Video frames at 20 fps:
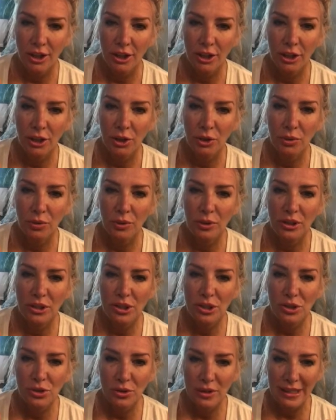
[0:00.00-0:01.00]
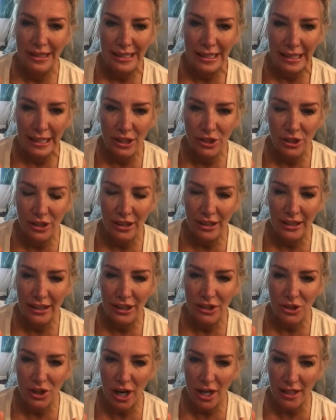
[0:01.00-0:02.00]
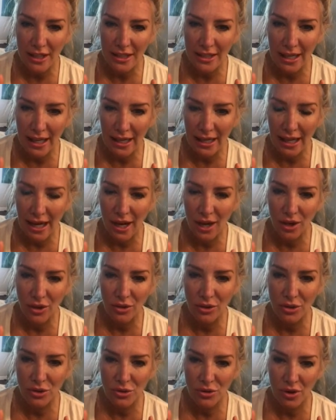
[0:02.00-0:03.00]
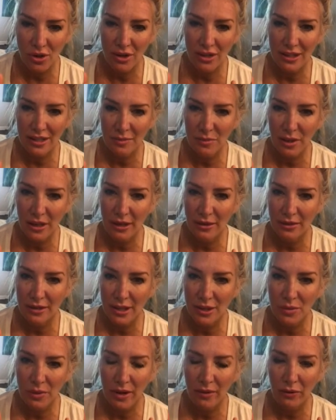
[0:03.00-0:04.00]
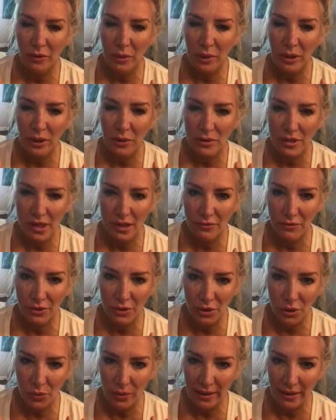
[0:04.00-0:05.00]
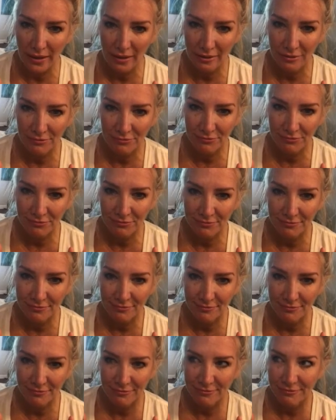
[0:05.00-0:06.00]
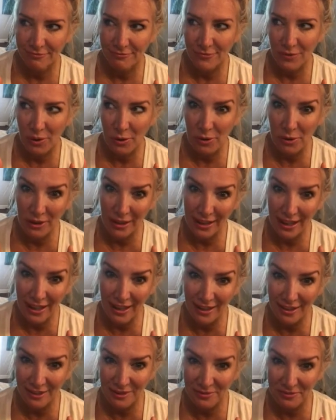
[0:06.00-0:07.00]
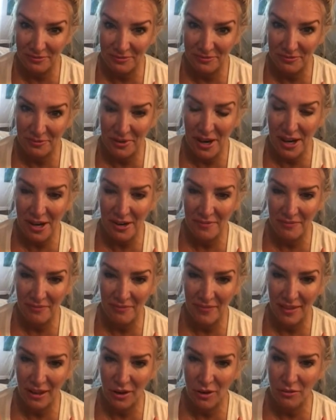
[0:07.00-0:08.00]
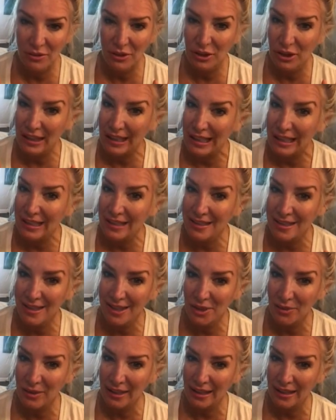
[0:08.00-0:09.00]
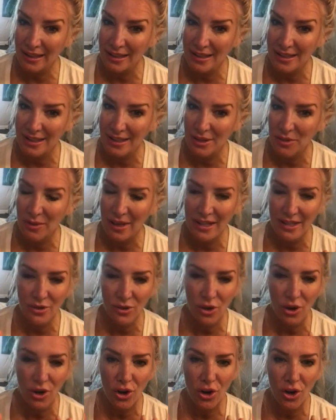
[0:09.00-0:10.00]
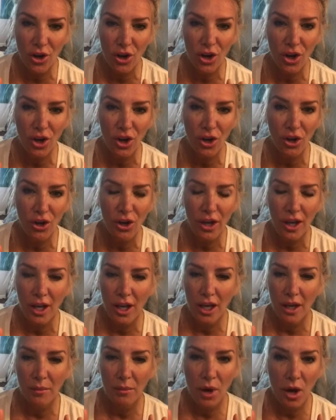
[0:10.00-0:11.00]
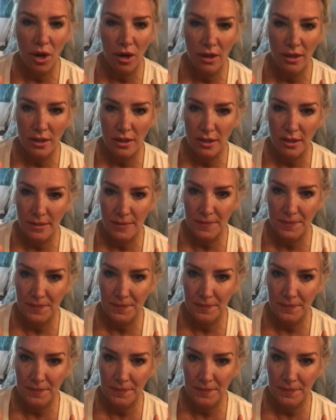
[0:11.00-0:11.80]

you would strategically try to take out the strongest players. That's why everyone goes after the queen or the king, right? They go after the kings and the queens. The rest are all pawns.